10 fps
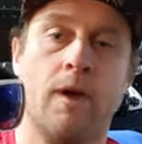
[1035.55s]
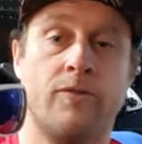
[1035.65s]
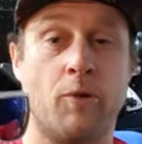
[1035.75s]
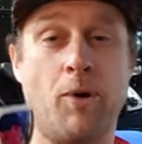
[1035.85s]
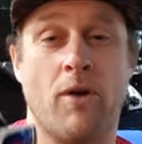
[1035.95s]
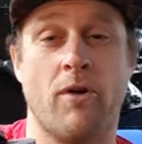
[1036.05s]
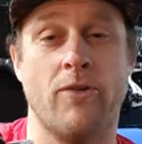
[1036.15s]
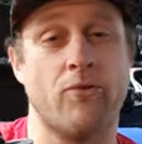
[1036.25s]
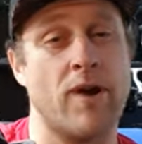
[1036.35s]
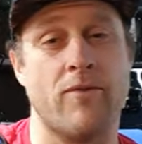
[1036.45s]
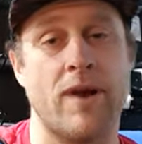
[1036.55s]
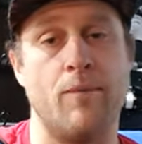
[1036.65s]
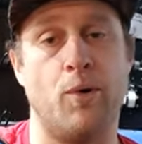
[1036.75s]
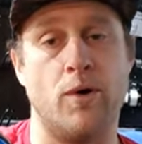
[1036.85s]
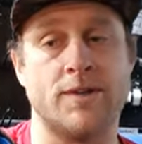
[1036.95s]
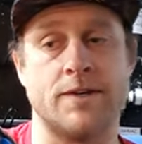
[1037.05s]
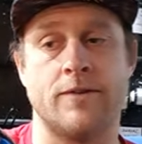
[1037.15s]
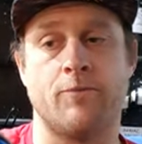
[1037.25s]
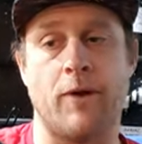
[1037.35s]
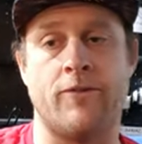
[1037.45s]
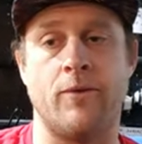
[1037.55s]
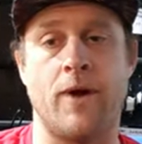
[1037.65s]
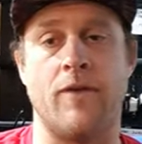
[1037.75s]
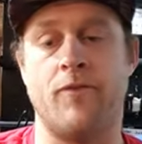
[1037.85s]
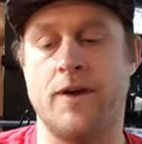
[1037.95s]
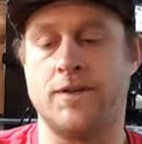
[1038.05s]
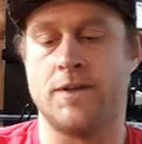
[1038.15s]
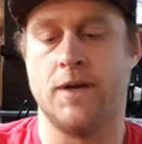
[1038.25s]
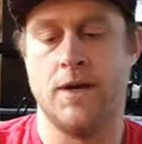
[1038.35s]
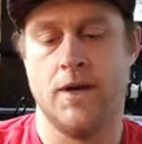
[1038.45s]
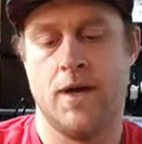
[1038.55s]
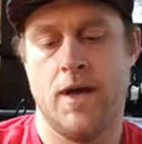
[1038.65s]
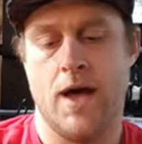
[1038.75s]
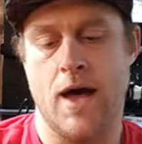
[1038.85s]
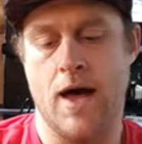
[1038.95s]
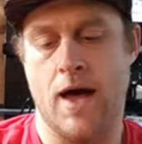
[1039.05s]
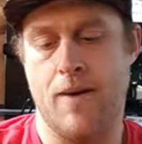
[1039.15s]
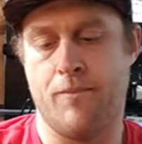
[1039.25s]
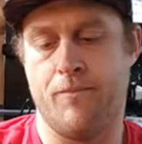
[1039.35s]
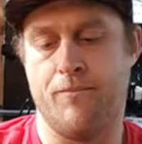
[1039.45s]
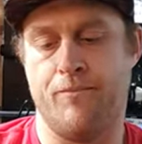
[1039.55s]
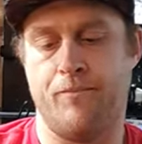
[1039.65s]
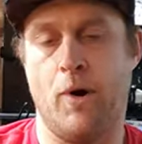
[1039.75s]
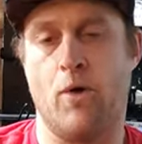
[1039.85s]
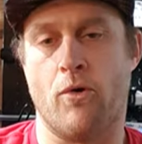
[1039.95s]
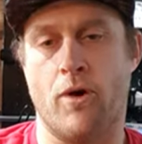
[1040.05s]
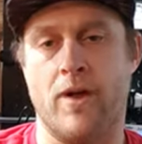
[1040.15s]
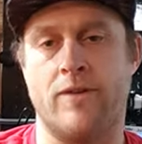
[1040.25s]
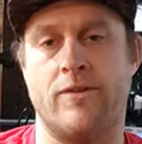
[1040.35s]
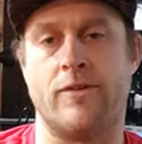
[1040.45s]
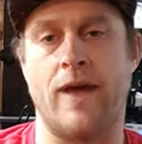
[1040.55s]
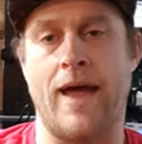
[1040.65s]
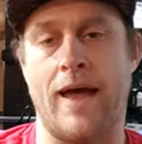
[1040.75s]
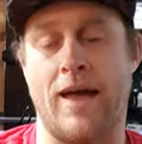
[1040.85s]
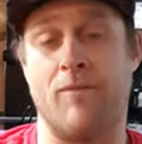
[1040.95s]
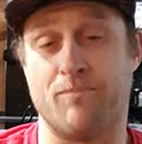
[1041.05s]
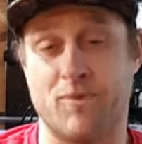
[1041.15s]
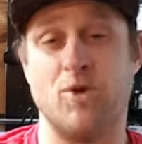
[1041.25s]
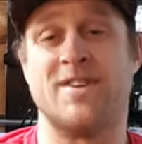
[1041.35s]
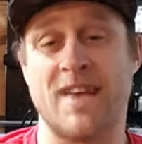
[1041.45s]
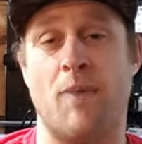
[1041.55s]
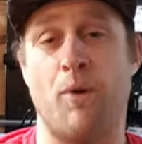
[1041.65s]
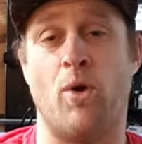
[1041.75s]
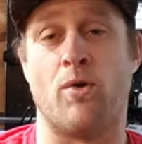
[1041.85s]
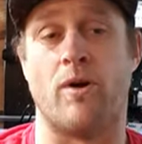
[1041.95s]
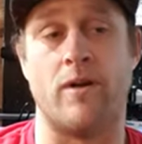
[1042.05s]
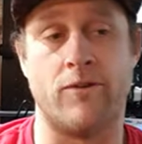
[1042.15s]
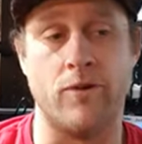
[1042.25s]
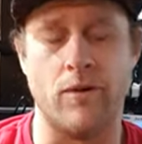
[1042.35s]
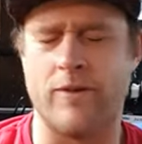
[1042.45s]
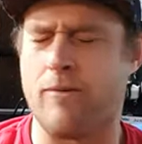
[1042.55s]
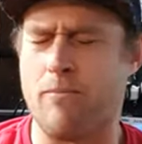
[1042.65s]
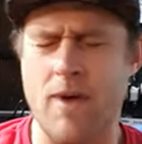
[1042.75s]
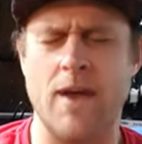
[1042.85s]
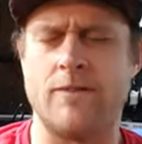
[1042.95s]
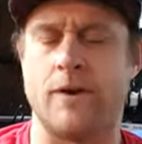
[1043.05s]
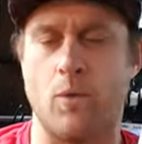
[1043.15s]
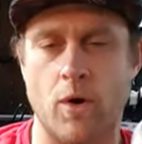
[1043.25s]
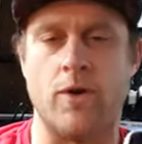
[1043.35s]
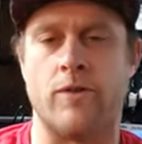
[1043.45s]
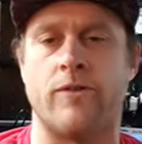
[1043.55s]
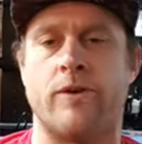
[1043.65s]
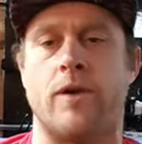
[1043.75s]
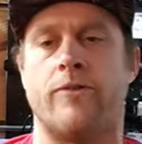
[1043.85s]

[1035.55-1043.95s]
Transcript: So Polaroids are really, really important, especially the way I fish. Polaroids, a good set of Polaroids, it's amazing what you can see.